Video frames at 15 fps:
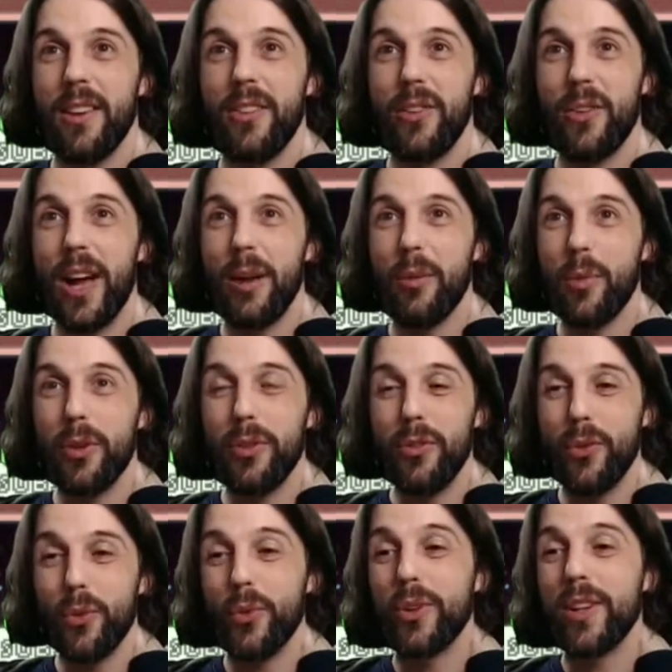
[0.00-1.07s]
So I want
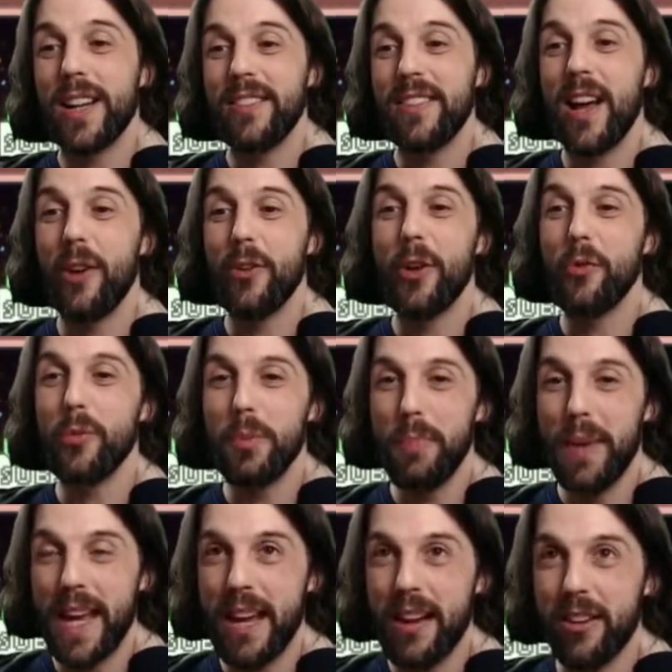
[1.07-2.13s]
to cut down on
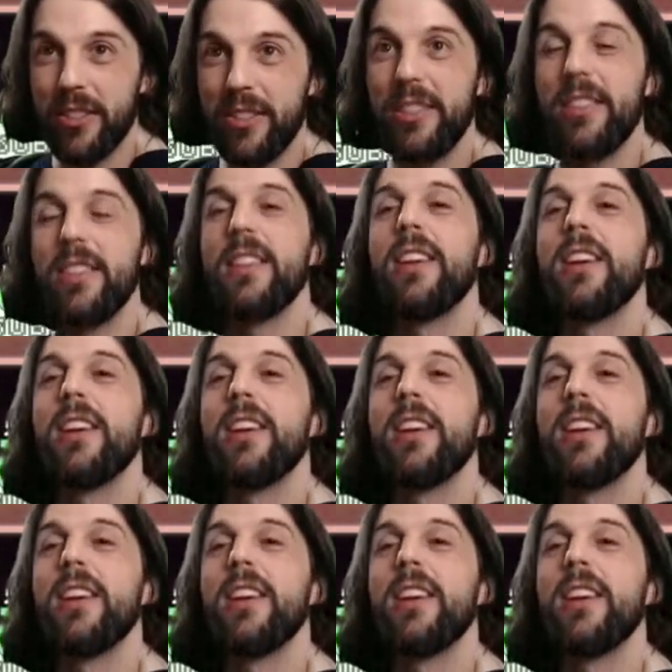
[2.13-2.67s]
repairs,